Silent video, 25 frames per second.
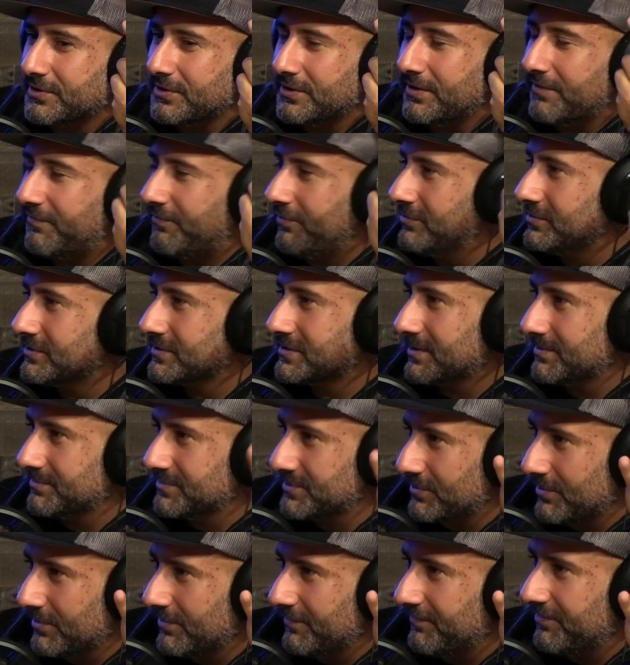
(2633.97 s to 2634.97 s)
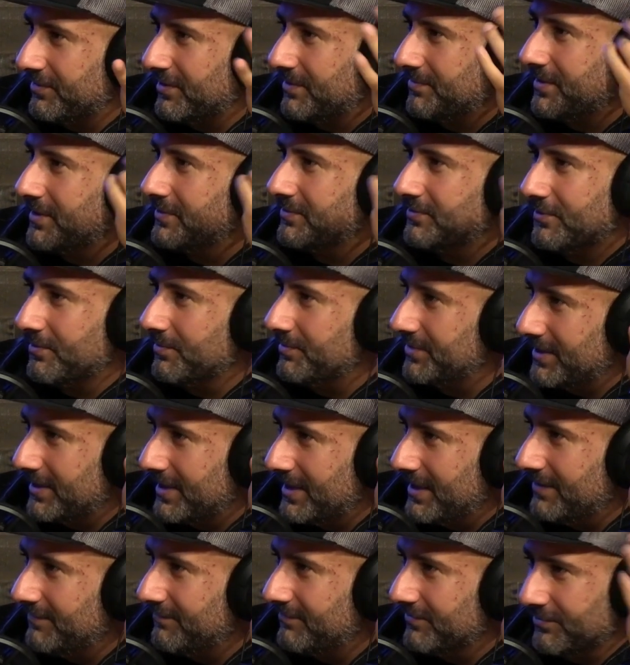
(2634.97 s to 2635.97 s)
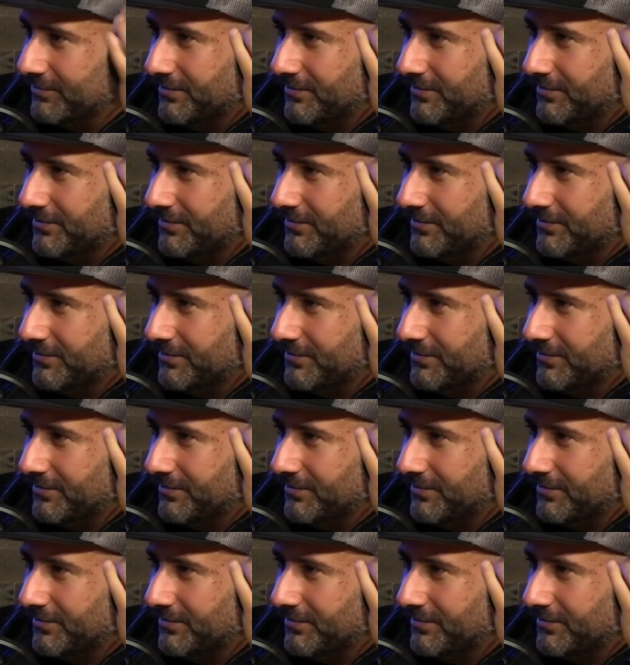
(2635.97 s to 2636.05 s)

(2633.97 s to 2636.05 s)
if you just observe them in their behavior,